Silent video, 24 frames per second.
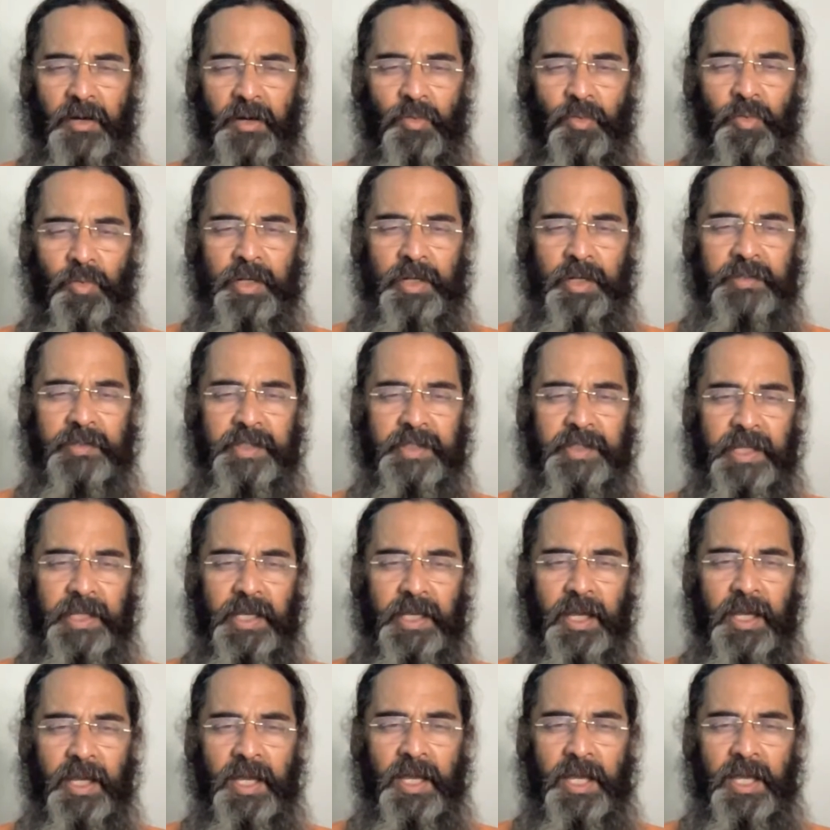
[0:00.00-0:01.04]
What is
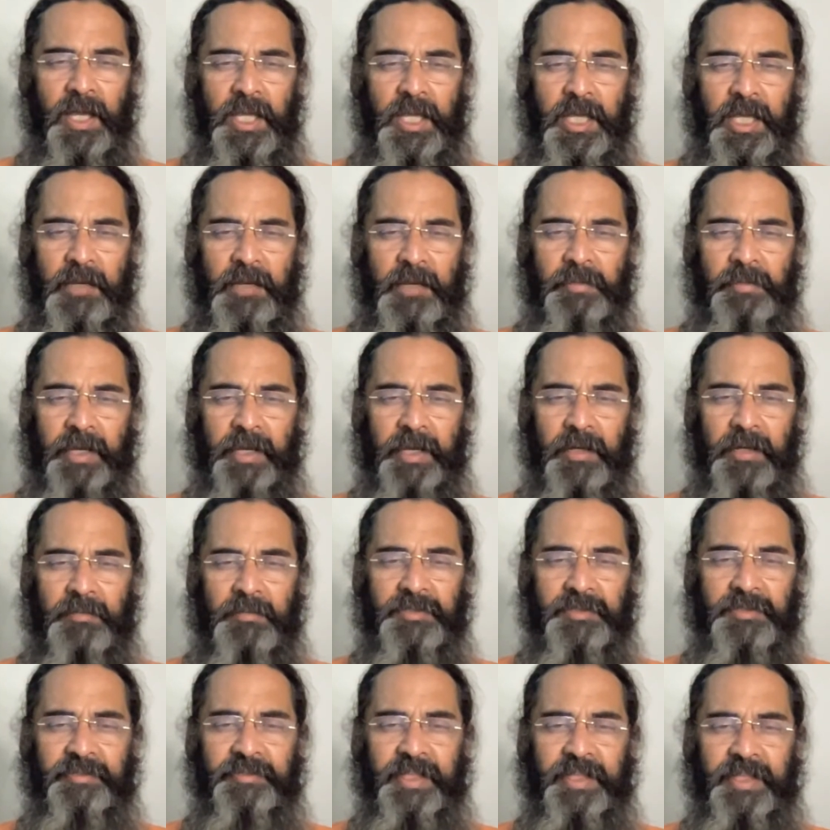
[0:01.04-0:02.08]
he? he
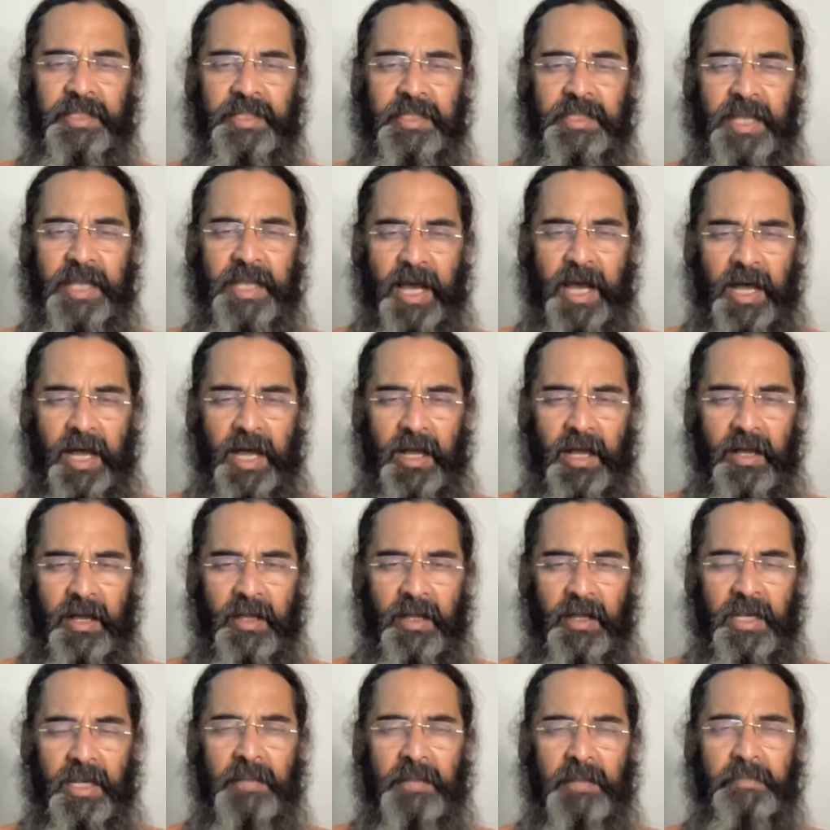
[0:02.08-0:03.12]
becomes vidya,
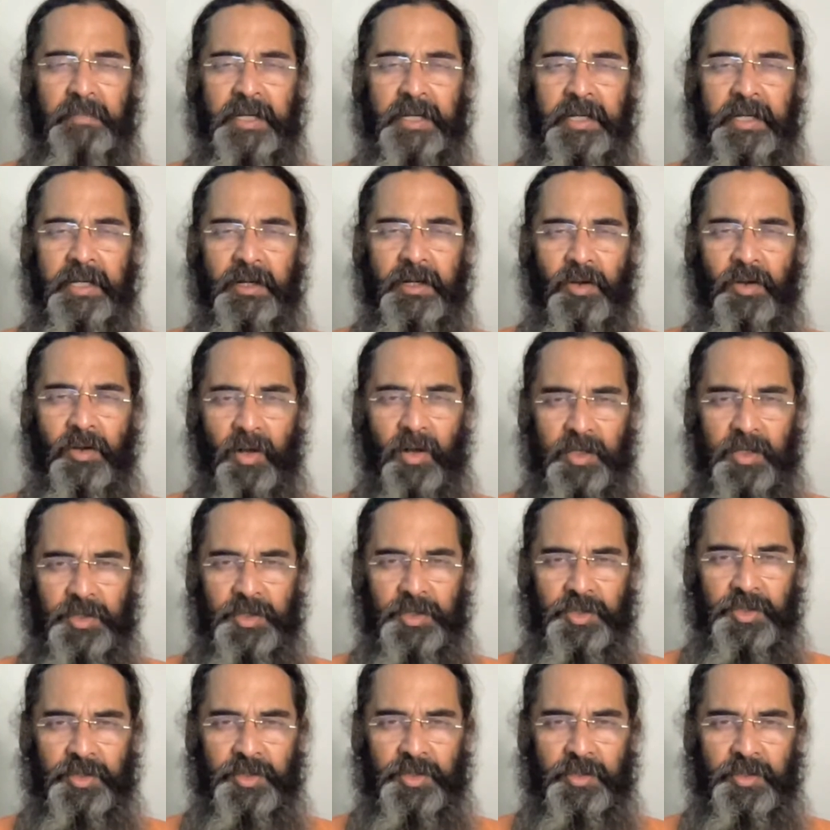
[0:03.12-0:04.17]
limited
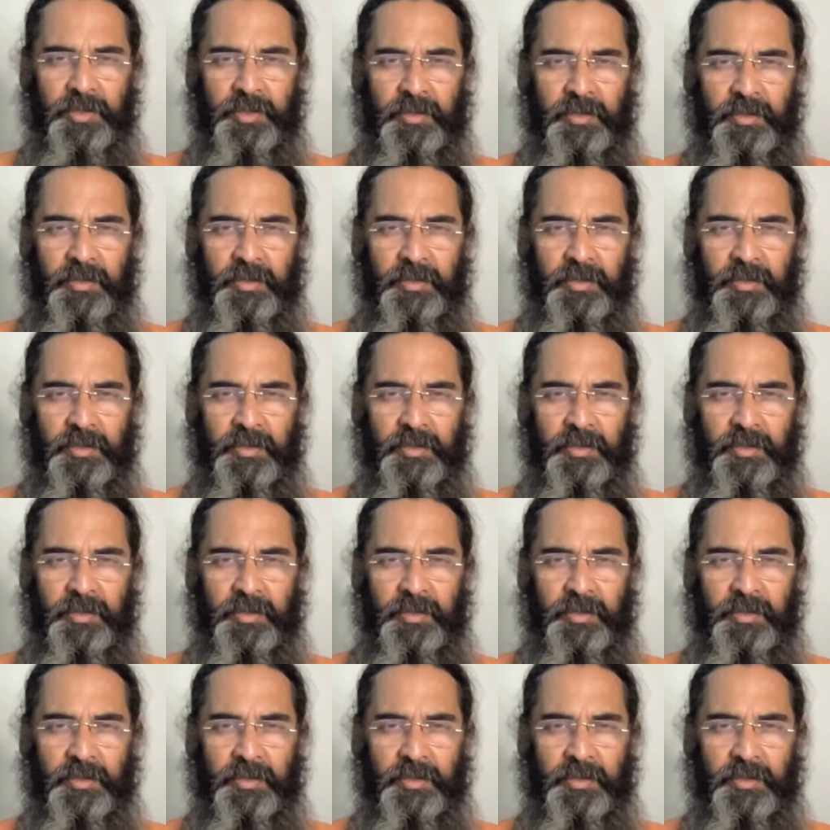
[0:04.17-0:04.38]
knowledge.